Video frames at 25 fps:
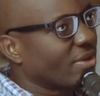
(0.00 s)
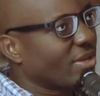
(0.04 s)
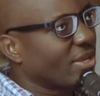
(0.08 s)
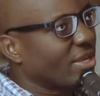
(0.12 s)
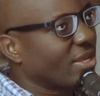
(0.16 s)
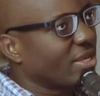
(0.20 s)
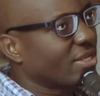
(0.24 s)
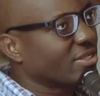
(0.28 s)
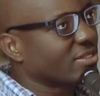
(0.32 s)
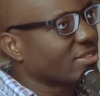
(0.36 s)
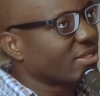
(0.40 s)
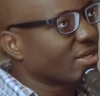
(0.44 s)

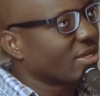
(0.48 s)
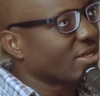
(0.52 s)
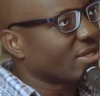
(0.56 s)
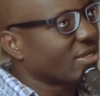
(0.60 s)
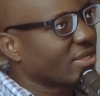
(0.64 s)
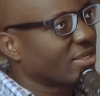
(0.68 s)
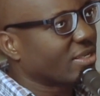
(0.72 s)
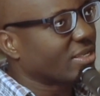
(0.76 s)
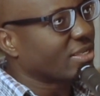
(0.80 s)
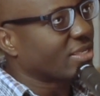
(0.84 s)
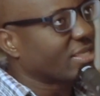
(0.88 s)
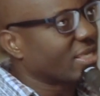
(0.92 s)
is
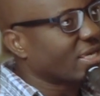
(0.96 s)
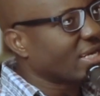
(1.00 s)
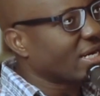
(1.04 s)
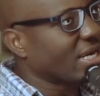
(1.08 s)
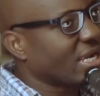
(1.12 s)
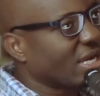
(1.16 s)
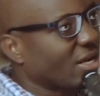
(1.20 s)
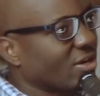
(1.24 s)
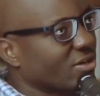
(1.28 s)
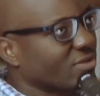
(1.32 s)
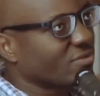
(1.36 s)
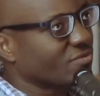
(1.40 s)
a get
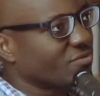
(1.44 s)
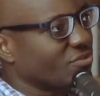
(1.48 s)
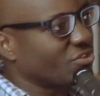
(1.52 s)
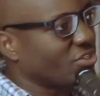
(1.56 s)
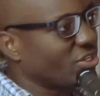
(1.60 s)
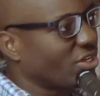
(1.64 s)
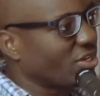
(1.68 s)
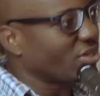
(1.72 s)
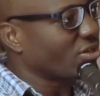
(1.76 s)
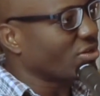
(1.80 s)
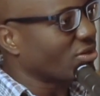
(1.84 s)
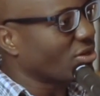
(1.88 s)
out of
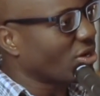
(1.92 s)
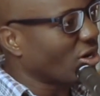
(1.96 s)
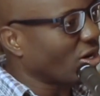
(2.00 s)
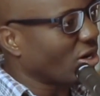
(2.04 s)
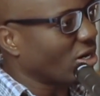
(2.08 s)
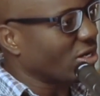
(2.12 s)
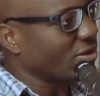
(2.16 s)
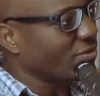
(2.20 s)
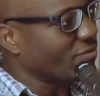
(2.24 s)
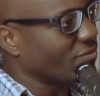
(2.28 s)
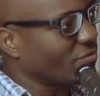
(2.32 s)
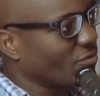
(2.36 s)
jail
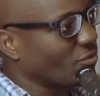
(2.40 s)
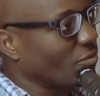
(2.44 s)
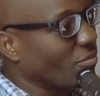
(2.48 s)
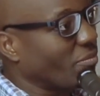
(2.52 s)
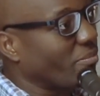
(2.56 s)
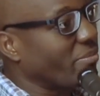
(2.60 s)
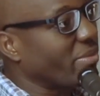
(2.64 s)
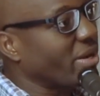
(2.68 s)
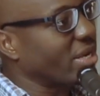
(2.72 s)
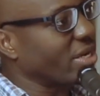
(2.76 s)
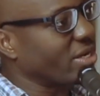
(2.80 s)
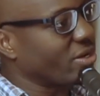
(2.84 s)
card for
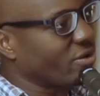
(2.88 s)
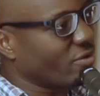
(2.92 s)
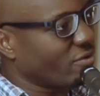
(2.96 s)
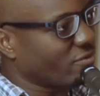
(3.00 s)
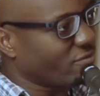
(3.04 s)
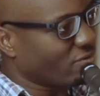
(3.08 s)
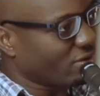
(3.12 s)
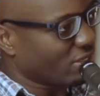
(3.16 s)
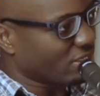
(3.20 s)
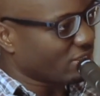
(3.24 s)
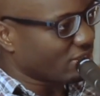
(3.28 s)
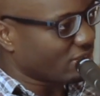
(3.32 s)
many
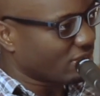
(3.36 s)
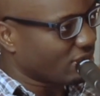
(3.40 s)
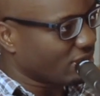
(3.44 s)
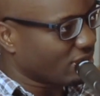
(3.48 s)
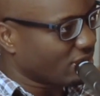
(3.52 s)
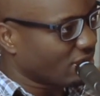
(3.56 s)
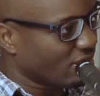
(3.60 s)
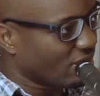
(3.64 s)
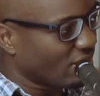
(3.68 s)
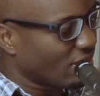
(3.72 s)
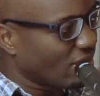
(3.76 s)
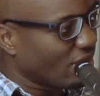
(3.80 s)
of us.
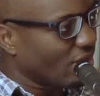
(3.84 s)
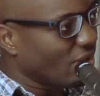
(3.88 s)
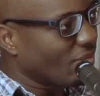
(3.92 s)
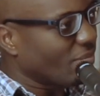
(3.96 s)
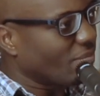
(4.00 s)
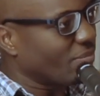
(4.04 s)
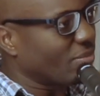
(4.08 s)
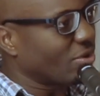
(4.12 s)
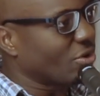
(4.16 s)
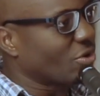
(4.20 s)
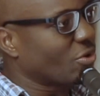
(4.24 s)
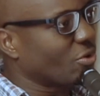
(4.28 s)

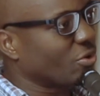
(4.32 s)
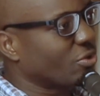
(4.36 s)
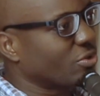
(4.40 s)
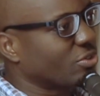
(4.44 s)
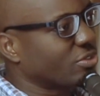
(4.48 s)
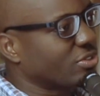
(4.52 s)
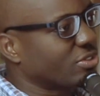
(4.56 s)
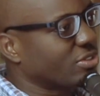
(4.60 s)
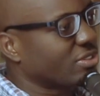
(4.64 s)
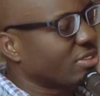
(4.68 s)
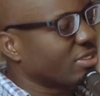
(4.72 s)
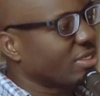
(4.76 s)

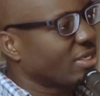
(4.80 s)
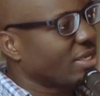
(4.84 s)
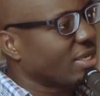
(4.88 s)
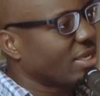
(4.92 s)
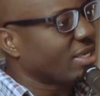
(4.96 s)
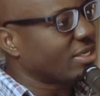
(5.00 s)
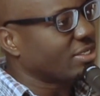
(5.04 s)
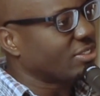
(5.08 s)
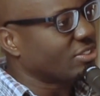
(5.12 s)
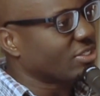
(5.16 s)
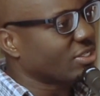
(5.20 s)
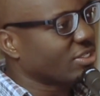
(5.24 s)
Because
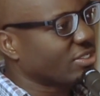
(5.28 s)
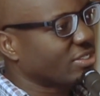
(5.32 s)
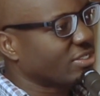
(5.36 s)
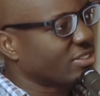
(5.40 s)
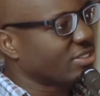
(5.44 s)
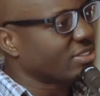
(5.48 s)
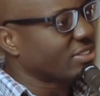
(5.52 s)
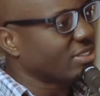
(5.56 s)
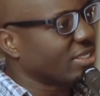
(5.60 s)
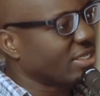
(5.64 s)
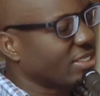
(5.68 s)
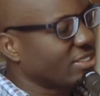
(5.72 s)
it
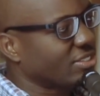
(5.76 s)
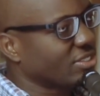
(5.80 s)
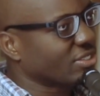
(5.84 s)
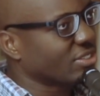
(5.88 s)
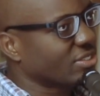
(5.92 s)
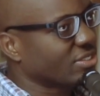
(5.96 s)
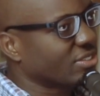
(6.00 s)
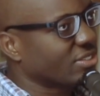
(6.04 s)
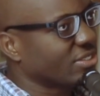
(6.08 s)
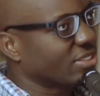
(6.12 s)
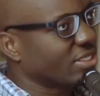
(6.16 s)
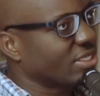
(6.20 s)

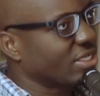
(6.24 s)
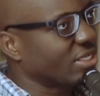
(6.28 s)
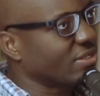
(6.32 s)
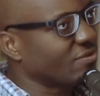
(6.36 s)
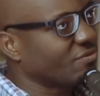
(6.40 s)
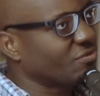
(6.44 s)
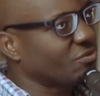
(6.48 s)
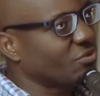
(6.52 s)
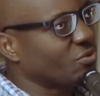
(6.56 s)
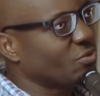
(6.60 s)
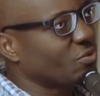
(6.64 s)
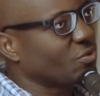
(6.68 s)
just
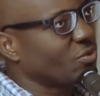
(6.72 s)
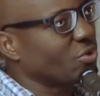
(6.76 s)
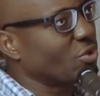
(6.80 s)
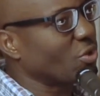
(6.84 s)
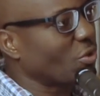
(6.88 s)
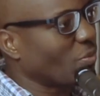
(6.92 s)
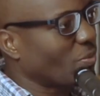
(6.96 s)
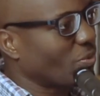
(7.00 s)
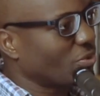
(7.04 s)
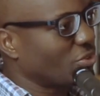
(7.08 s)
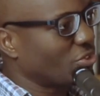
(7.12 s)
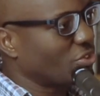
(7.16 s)
gives you the
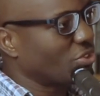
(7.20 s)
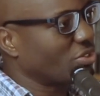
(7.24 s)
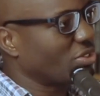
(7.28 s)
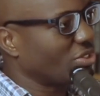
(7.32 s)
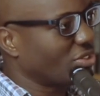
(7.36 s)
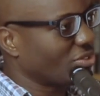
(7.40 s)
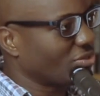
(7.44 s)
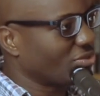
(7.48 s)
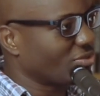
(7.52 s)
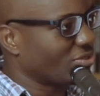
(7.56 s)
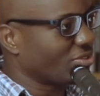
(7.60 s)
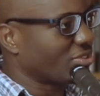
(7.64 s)

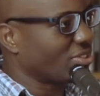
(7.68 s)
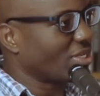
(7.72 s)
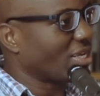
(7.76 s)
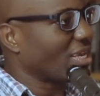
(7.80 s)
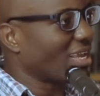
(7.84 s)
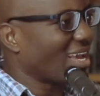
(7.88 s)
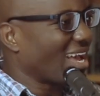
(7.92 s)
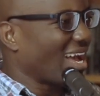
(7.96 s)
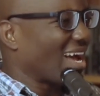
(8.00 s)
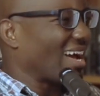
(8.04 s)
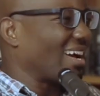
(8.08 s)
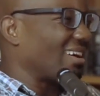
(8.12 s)
opportunity to
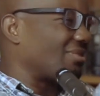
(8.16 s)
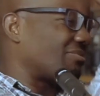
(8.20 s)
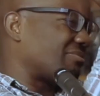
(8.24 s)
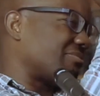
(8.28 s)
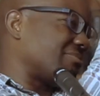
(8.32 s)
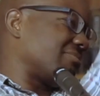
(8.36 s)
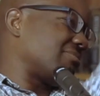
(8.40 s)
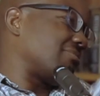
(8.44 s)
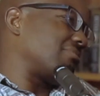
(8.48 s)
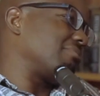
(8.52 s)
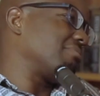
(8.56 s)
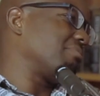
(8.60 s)
say,
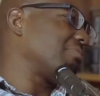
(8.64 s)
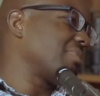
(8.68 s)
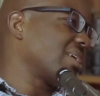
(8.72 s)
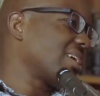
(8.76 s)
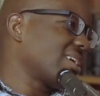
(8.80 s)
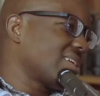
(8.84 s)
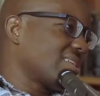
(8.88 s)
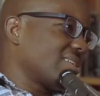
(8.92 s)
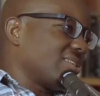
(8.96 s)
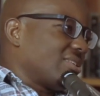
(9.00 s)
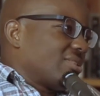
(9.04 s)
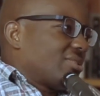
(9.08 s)

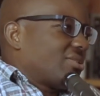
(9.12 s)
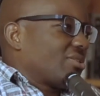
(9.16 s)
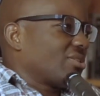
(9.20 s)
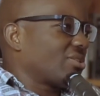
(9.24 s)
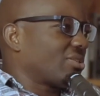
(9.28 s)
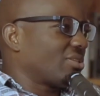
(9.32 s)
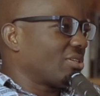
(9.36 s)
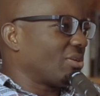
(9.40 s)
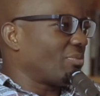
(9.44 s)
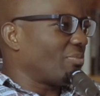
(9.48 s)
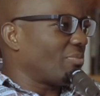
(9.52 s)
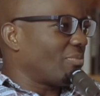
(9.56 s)
Ben is
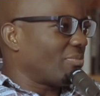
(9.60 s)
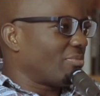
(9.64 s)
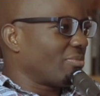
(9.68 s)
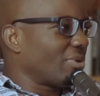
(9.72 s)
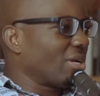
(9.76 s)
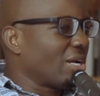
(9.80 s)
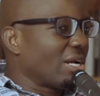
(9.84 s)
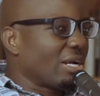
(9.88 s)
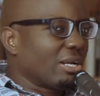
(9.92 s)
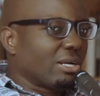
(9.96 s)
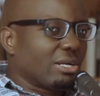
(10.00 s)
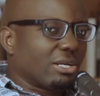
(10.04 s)
just a
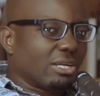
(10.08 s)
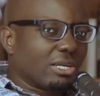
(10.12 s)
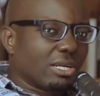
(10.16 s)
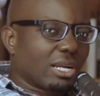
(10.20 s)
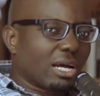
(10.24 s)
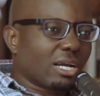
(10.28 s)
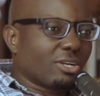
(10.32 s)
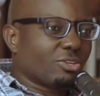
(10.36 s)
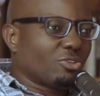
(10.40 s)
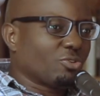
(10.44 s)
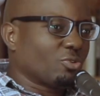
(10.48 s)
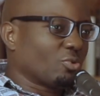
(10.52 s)

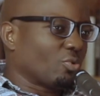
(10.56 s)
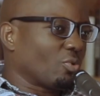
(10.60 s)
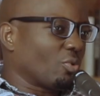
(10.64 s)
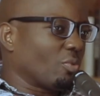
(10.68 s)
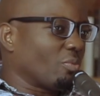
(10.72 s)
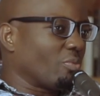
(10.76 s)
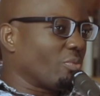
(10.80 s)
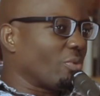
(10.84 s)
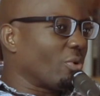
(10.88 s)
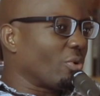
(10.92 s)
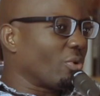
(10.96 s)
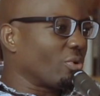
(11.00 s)
natural
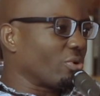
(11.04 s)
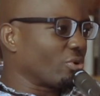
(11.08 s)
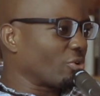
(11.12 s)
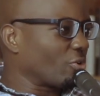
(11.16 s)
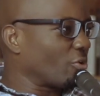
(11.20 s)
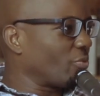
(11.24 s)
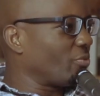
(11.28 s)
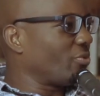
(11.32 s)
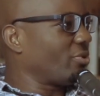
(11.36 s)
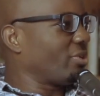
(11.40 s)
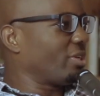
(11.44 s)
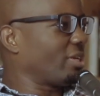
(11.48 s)
born
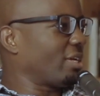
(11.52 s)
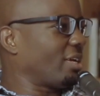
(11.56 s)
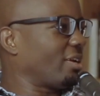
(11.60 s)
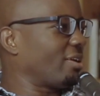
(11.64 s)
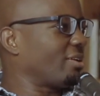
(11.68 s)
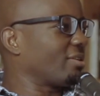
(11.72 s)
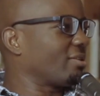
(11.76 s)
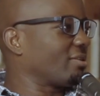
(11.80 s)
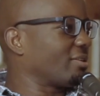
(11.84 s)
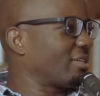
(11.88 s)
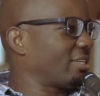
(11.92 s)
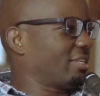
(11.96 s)

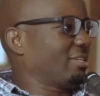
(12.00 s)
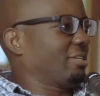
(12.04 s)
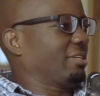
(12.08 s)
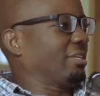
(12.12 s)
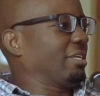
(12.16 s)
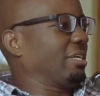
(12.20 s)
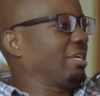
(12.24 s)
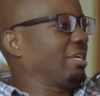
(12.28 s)
communicator. Like